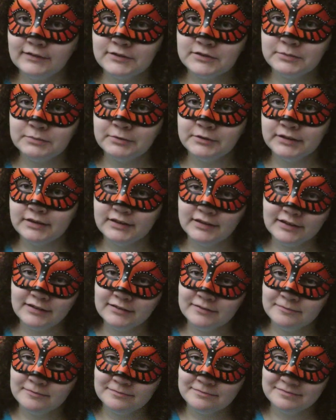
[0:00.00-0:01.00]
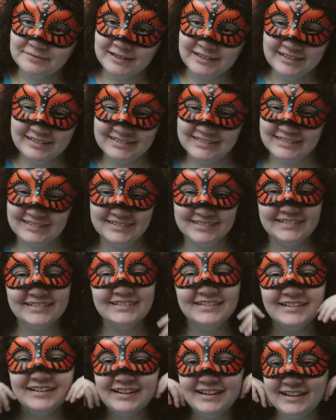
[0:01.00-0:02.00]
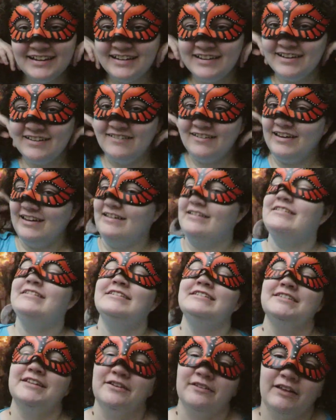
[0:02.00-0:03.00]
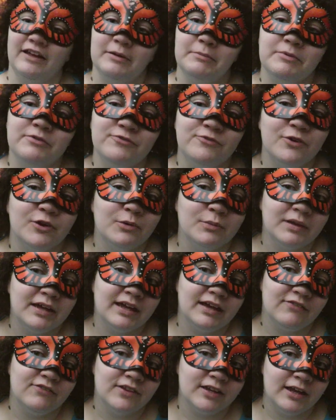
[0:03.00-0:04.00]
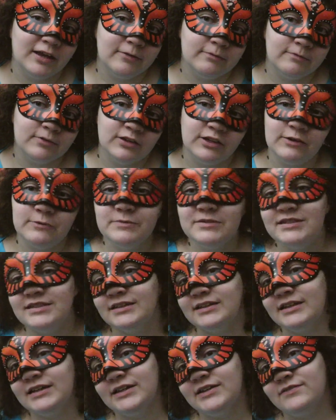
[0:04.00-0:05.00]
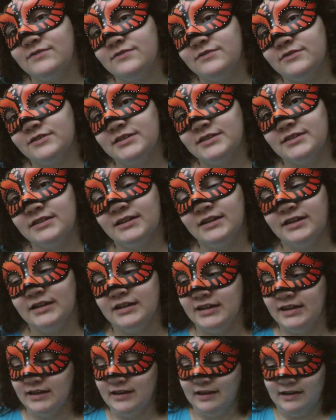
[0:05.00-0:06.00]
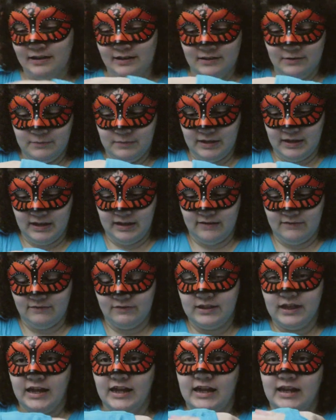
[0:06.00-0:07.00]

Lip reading: it looks pretty good. Okay, so like before, we have the envelope sleeves, and we have the